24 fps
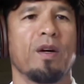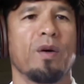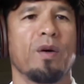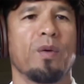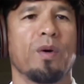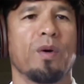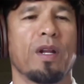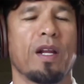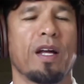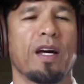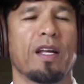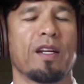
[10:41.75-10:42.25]

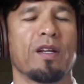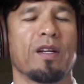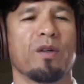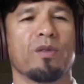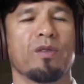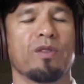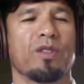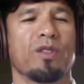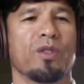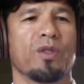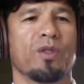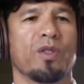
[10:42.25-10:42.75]
Well, I don't
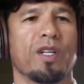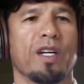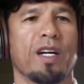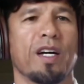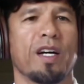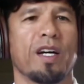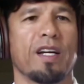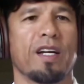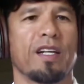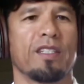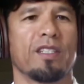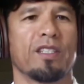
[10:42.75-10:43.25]
do that.
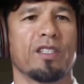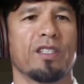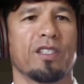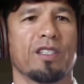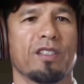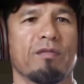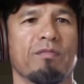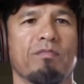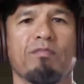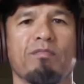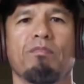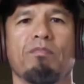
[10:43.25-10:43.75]
I just
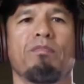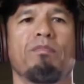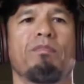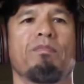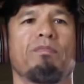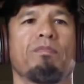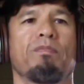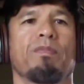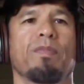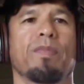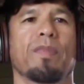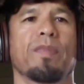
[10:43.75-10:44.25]

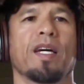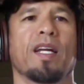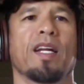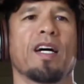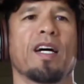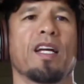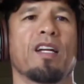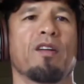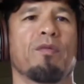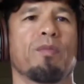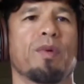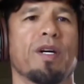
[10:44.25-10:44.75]
get out
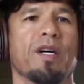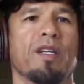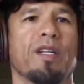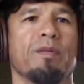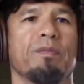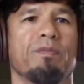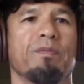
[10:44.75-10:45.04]
of bed,